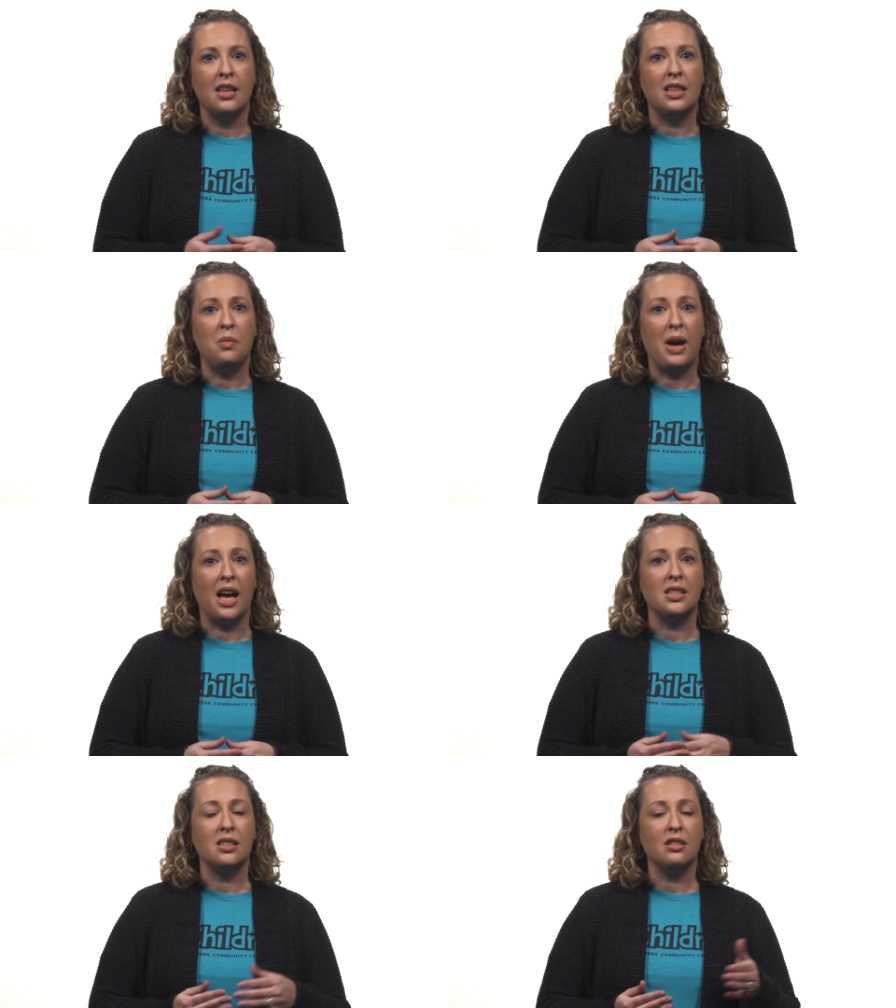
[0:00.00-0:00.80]
They
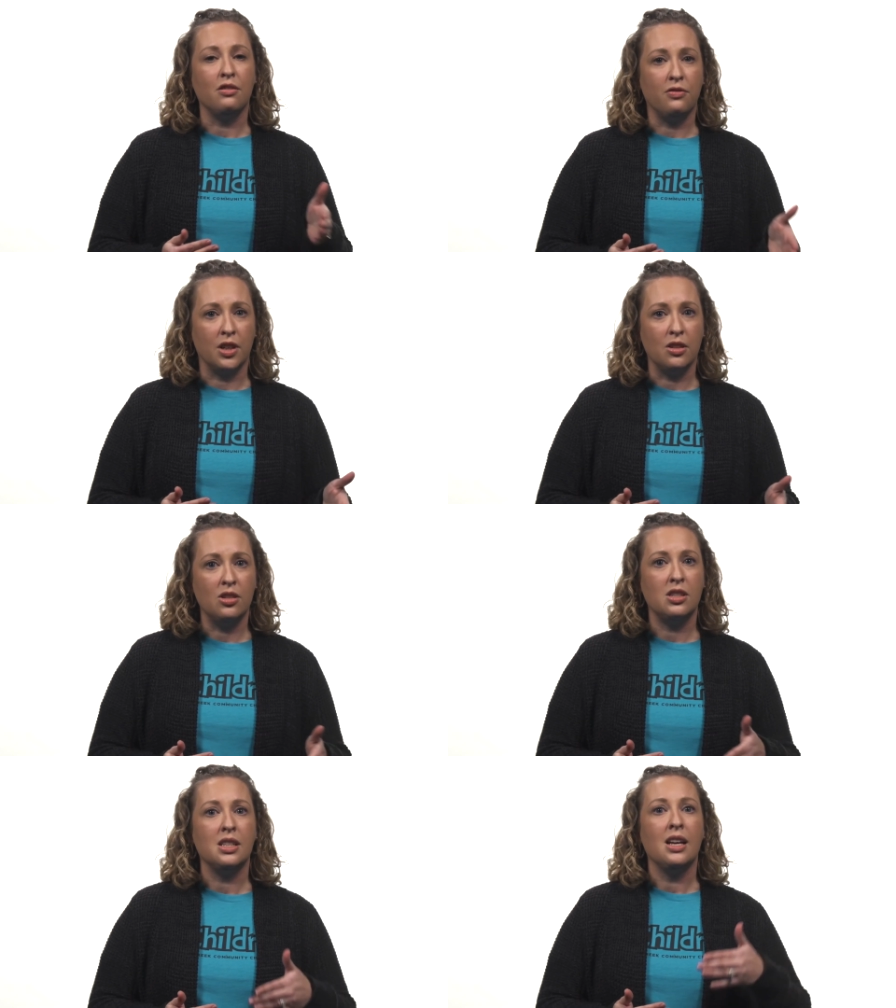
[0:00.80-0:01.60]
passed the
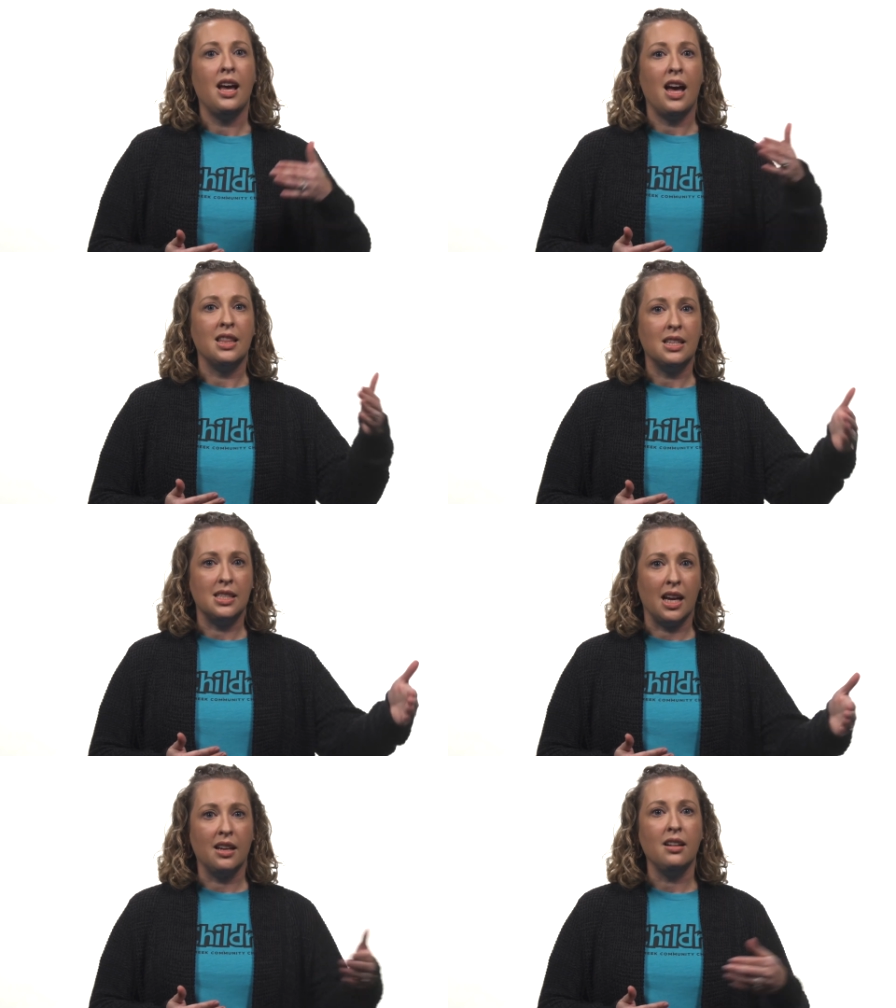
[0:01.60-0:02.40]
first and the
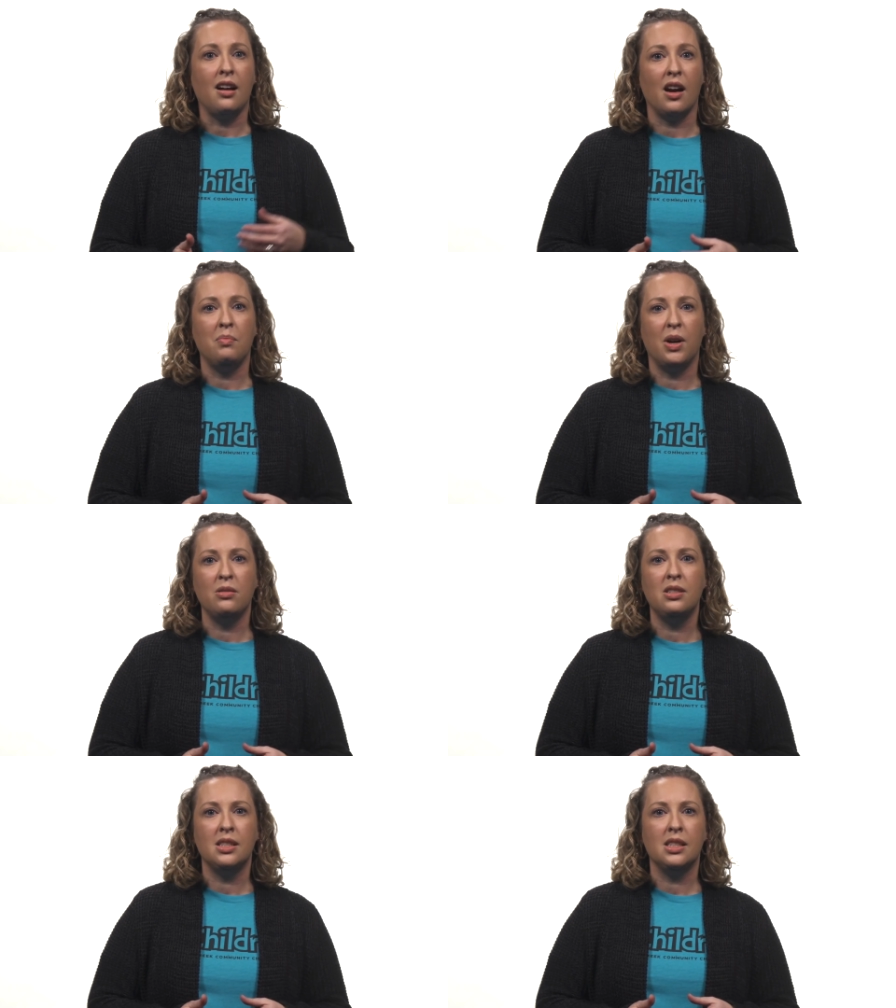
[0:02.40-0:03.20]
second guard
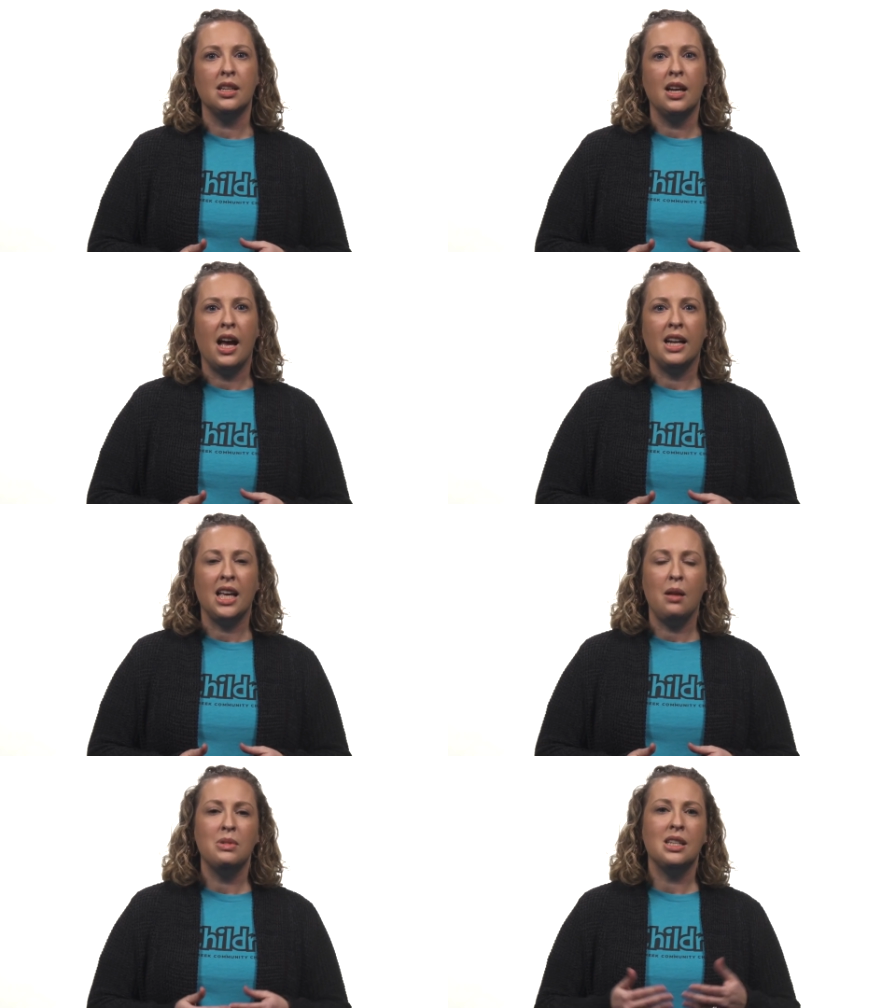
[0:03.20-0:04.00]
posts and
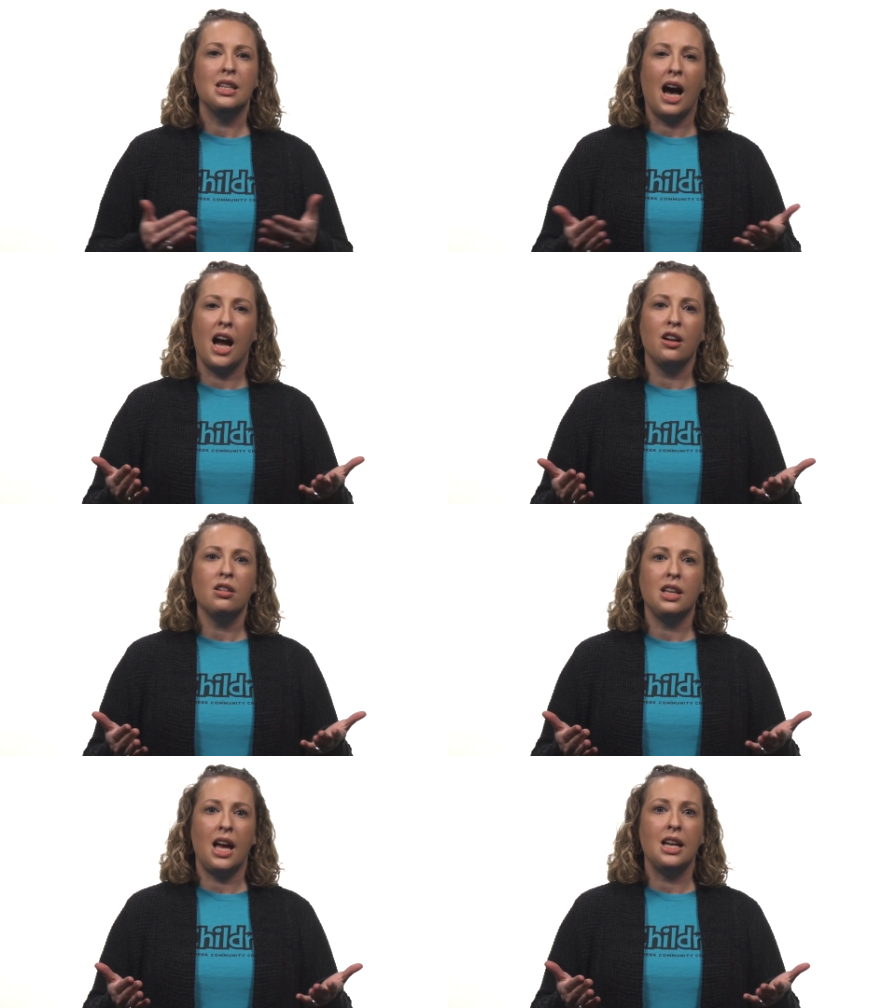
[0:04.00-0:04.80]
came to the iron
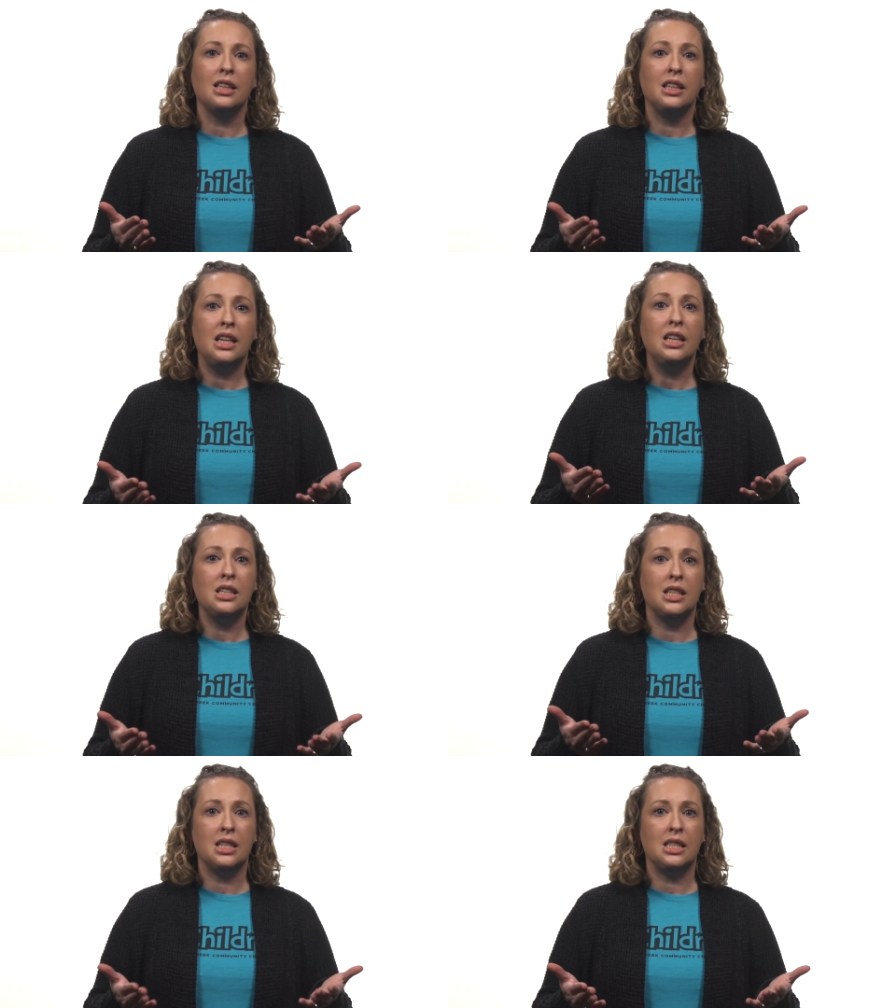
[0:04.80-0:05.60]
gate leading
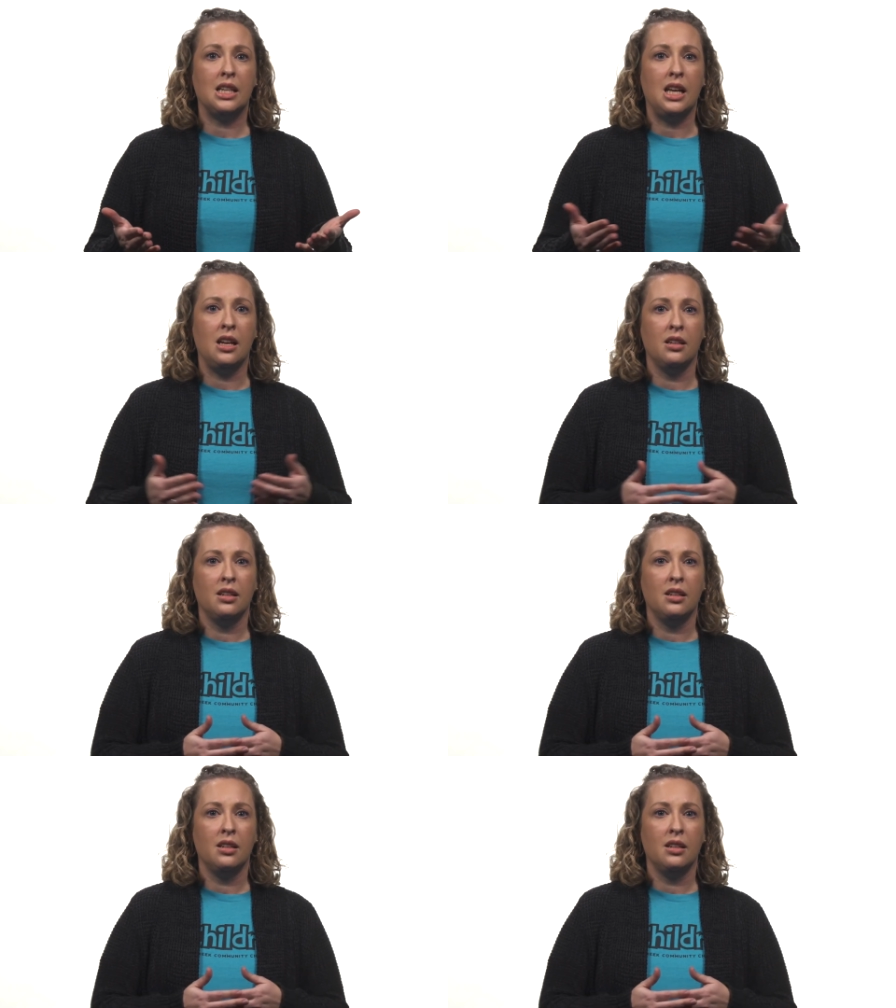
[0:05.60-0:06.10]
to the city.